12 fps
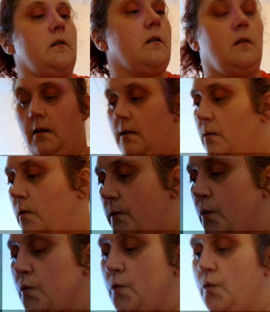that I just
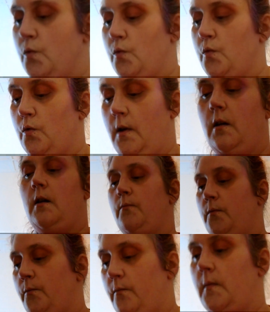like to give my
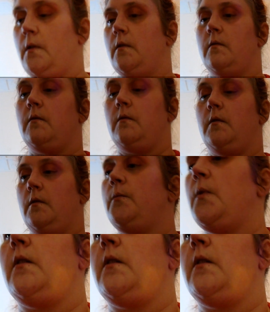skin a dewy